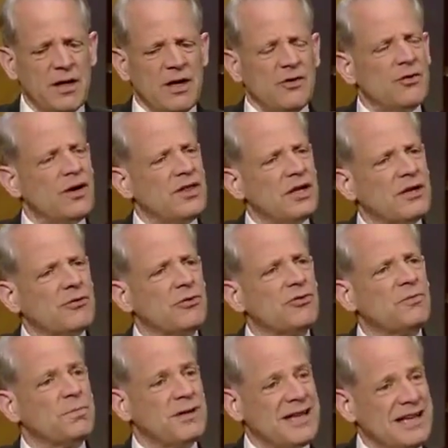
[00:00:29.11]
So I think Cruz
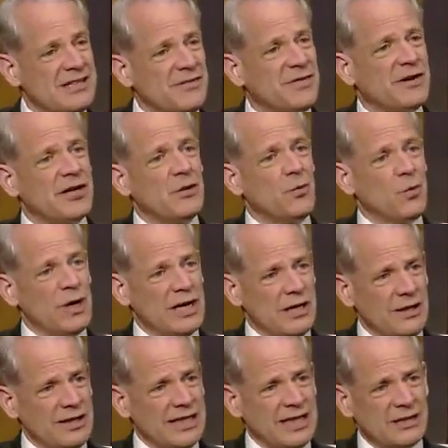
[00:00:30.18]
plays very
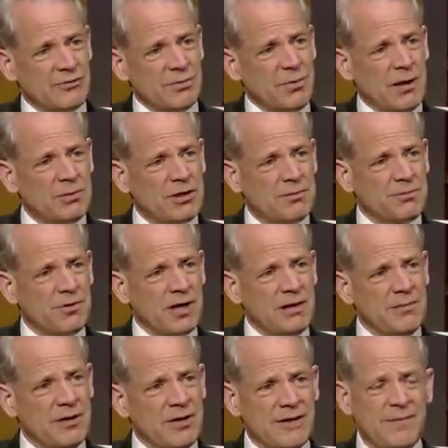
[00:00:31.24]
well in a Republican primary.